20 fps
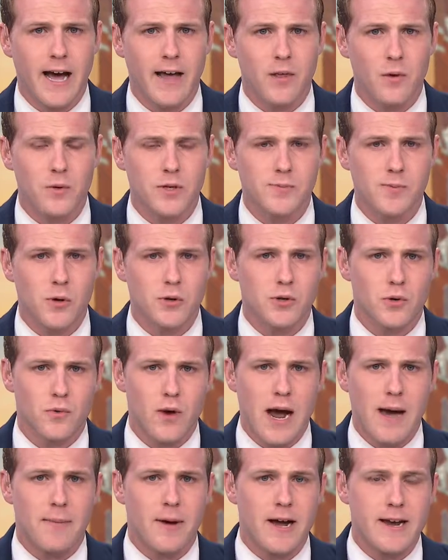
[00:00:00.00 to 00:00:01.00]
Rather, we spoke to
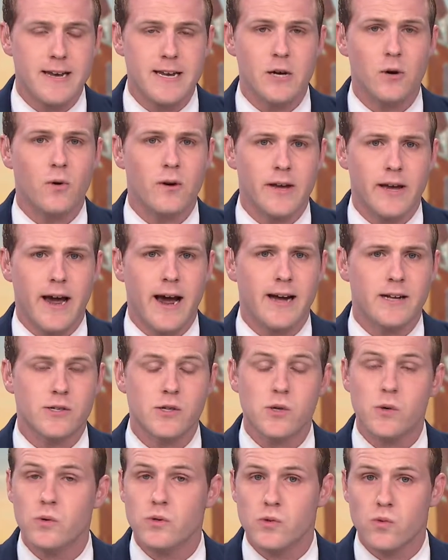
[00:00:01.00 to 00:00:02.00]
Rabbi Neal
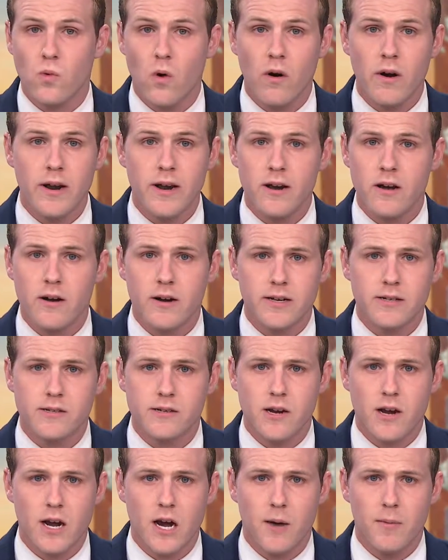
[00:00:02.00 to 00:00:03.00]
Katz, who is running
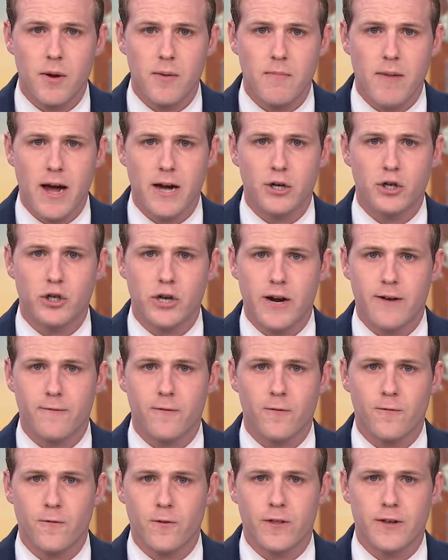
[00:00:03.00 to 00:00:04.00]
against incumbent Matt
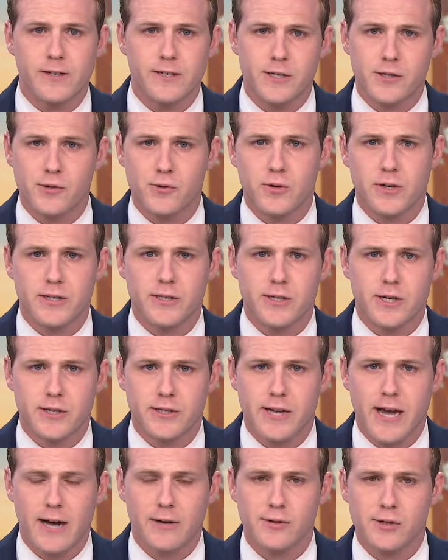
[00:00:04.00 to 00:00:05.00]
Schaefer for the District
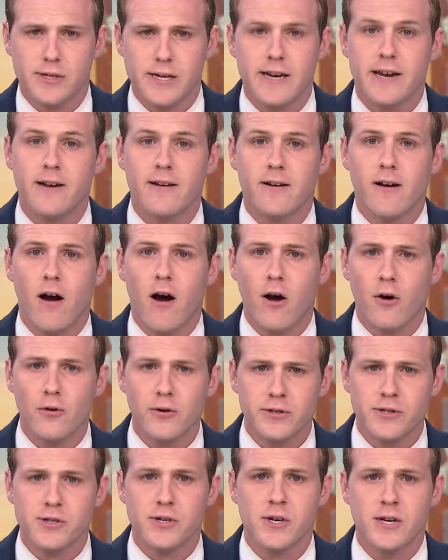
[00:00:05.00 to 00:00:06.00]
6 House seat in
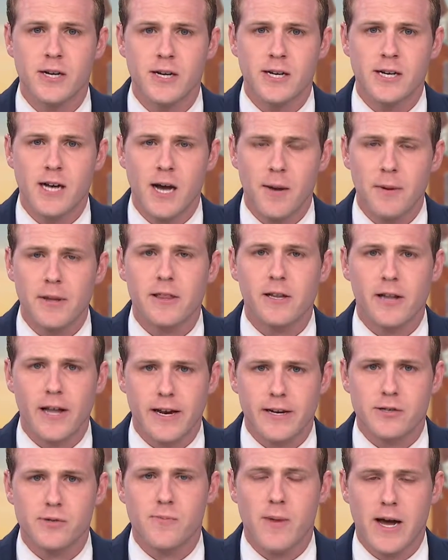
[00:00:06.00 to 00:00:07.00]
Congress, about the
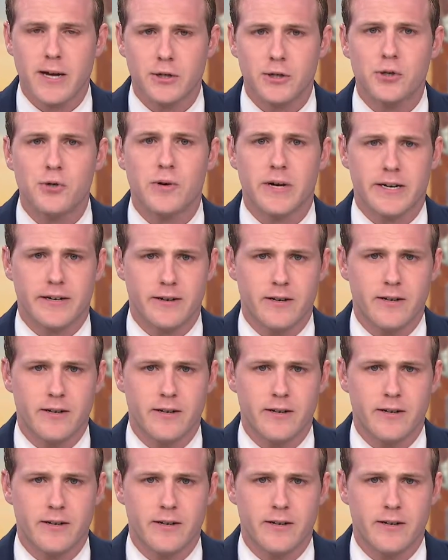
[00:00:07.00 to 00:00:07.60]
latest mass shooting.